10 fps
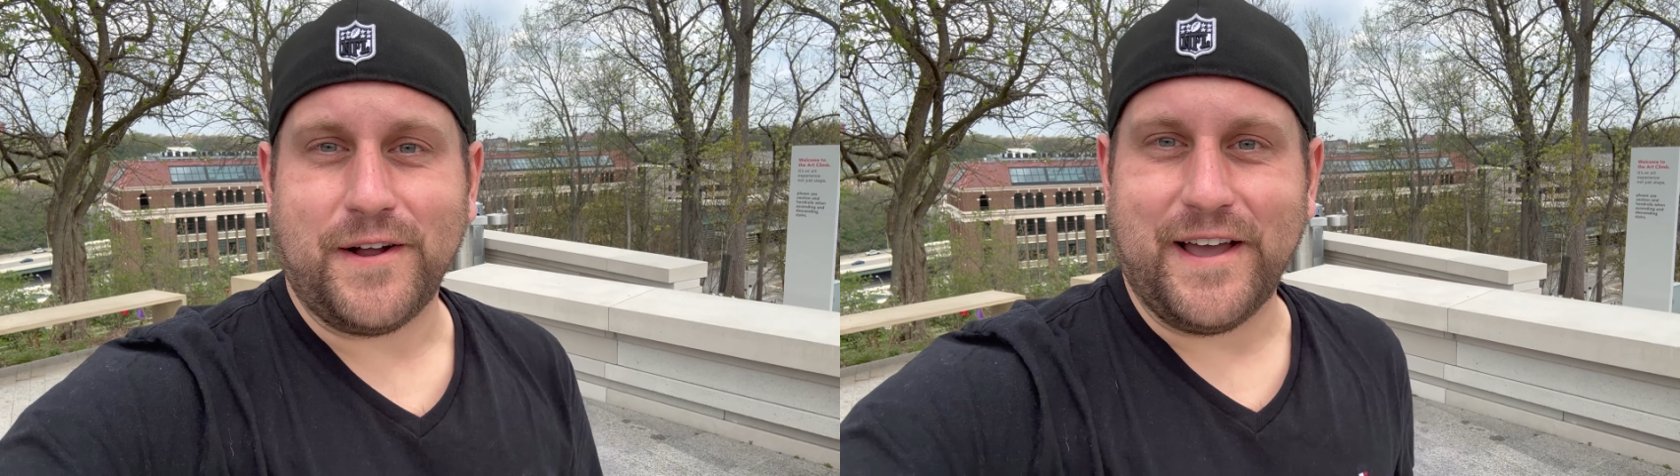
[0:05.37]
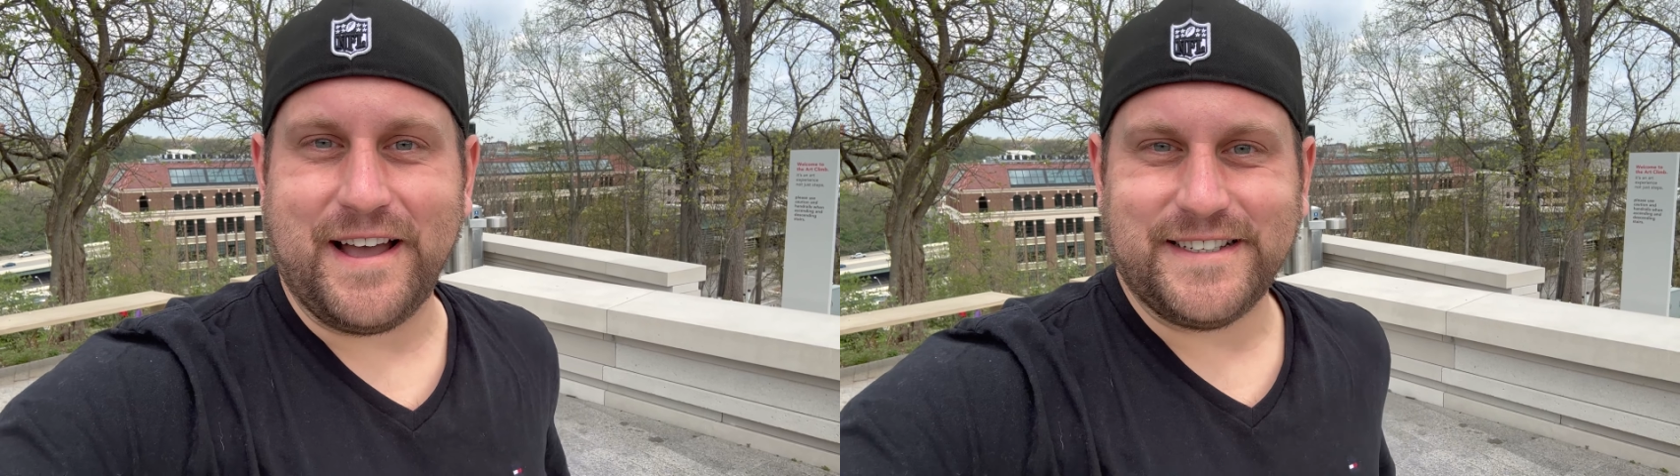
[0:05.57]

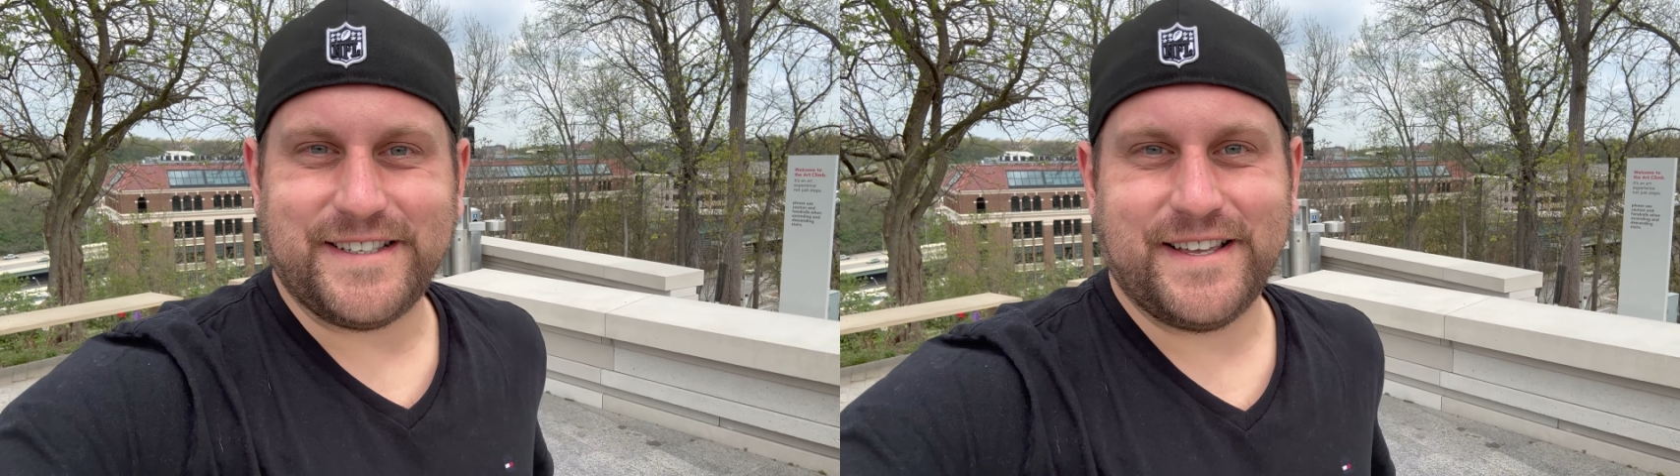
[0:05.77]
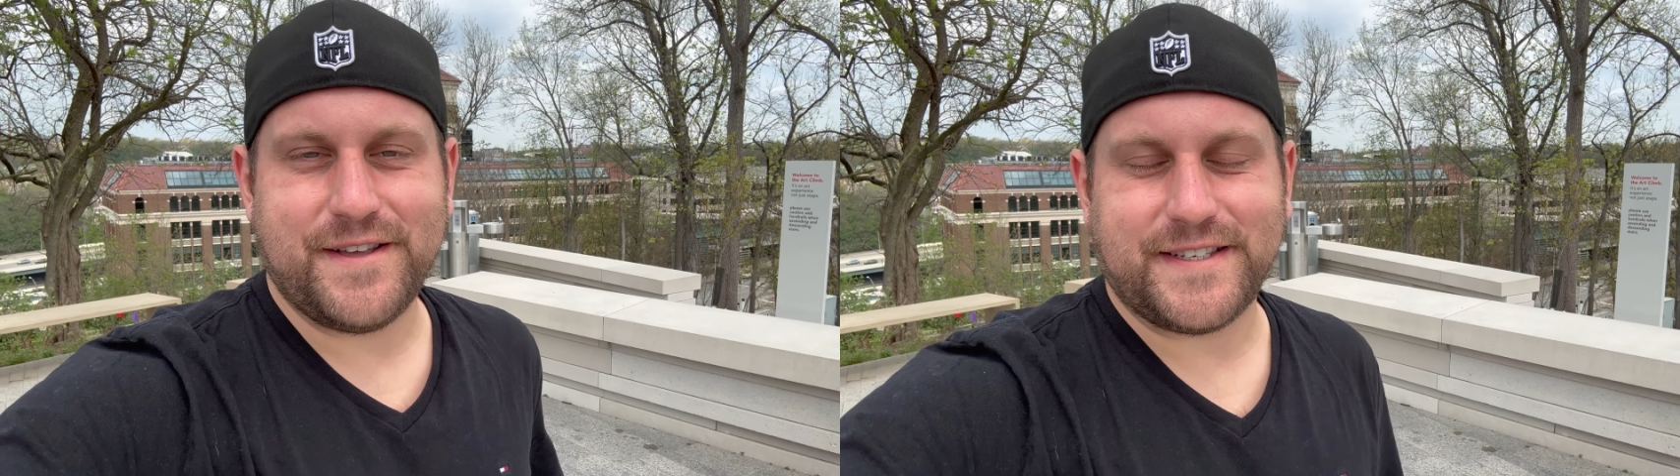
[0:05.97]

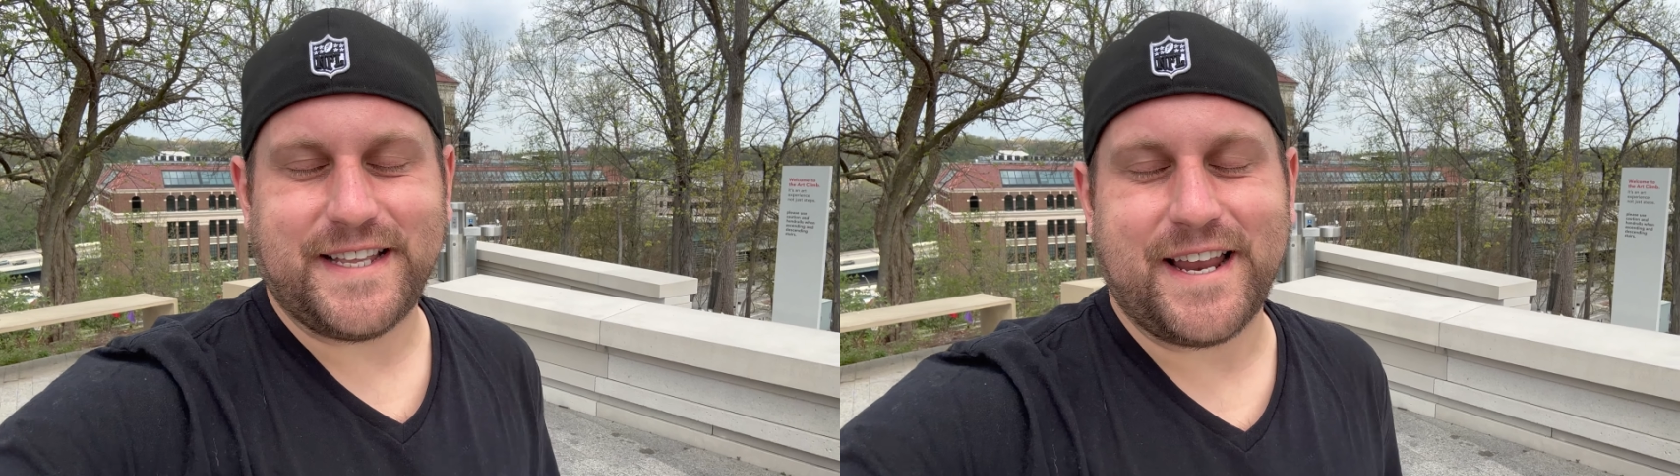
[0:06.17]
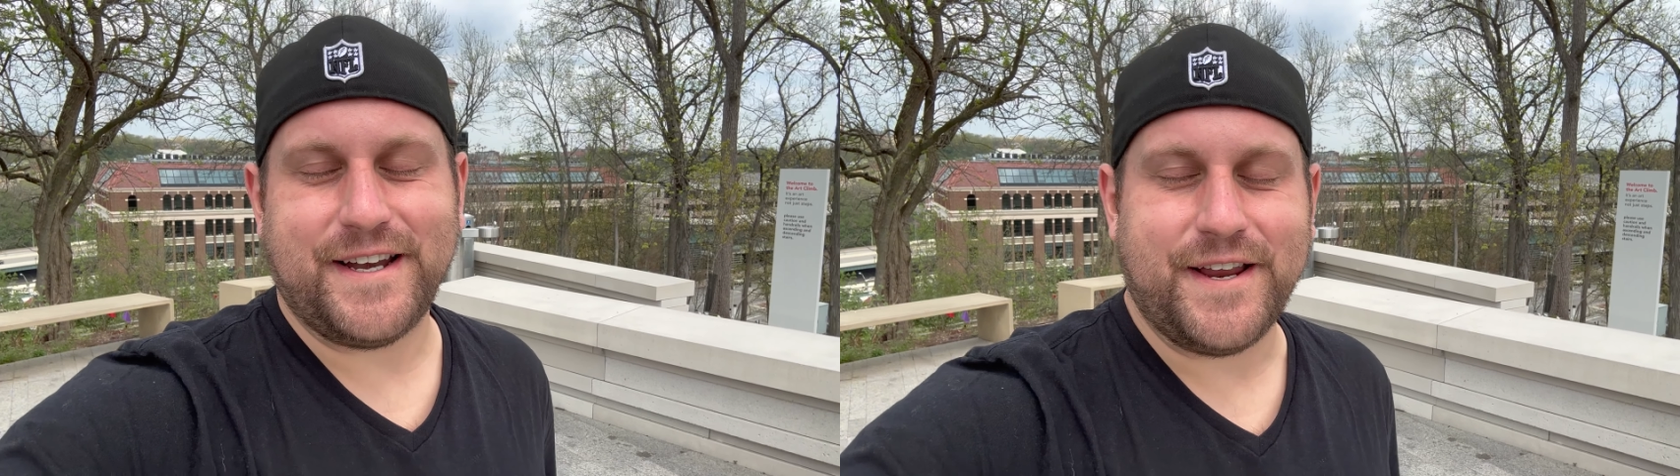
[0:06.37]
guys?
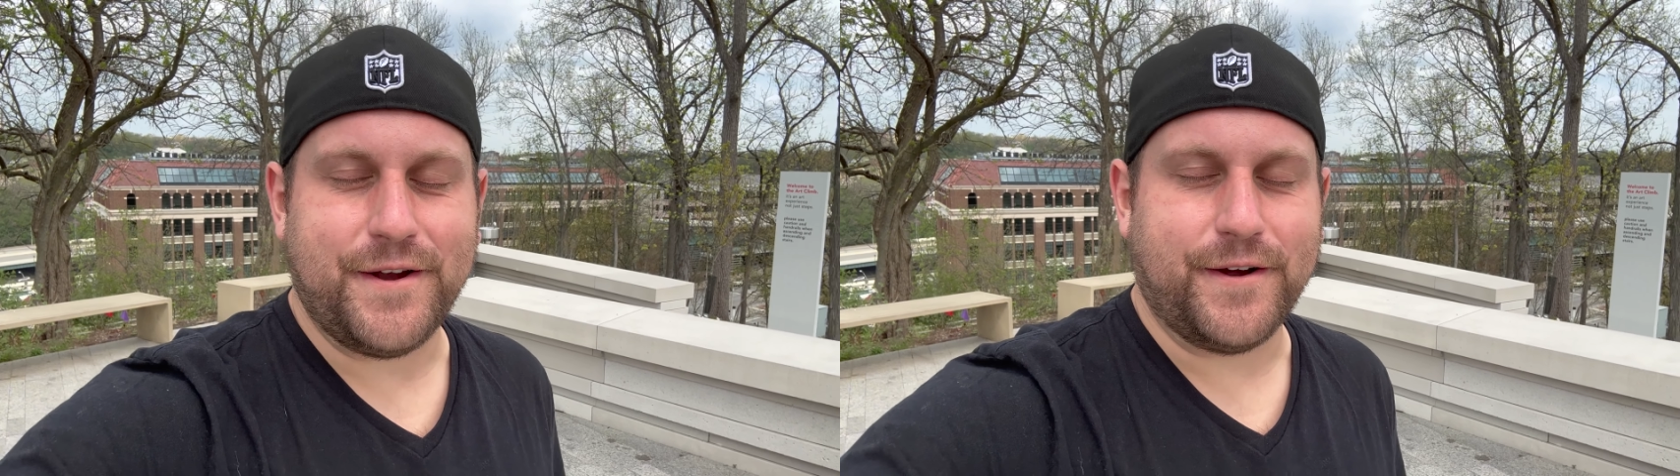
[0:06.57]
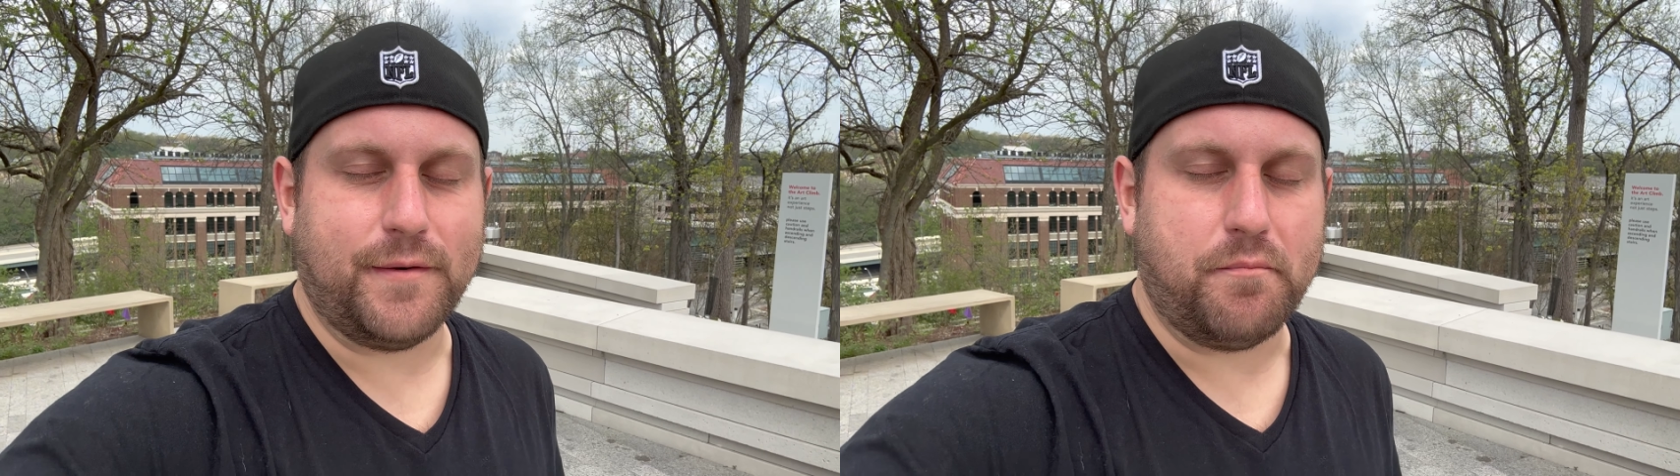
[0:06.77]
Standing
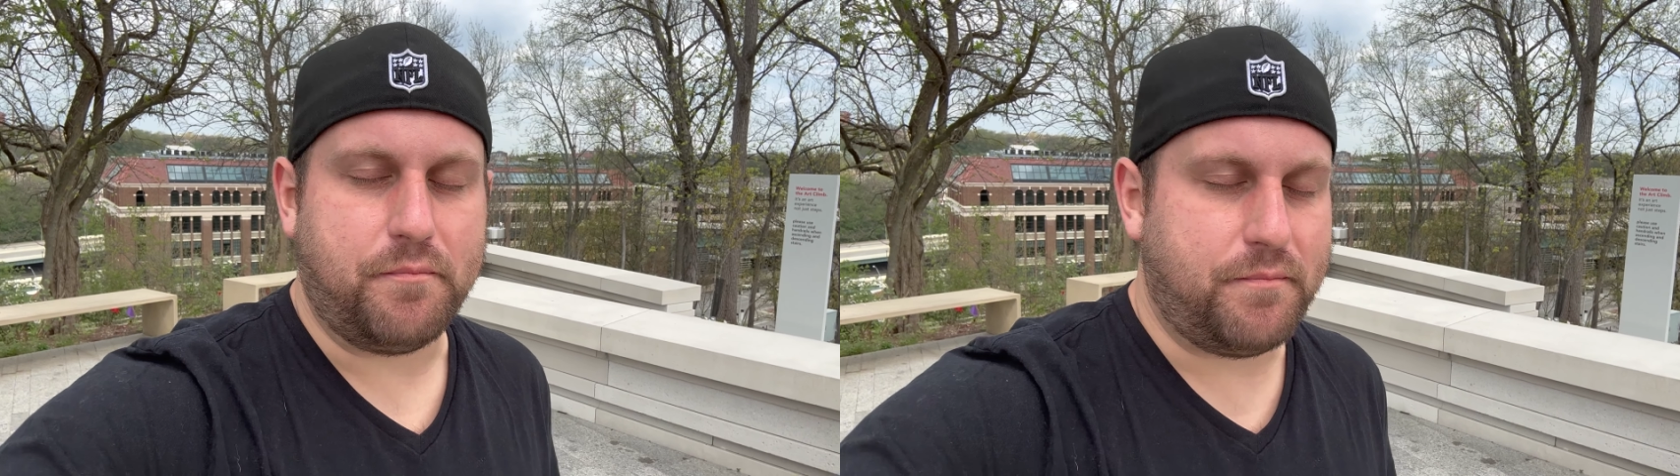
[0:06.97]
here in